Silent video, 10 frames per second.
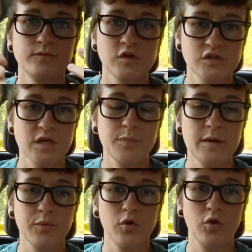to see
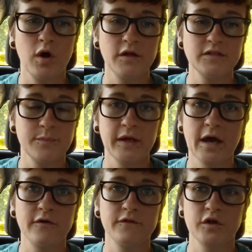people dipping
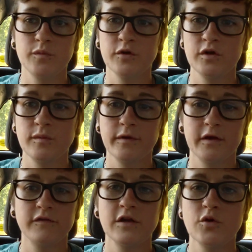out of the community
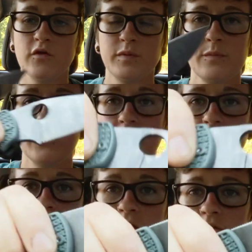because then you have people
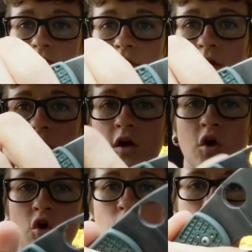like this
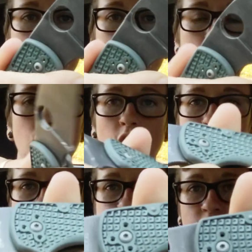who
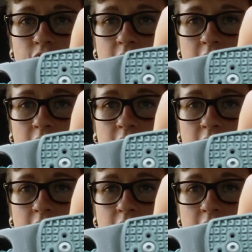are still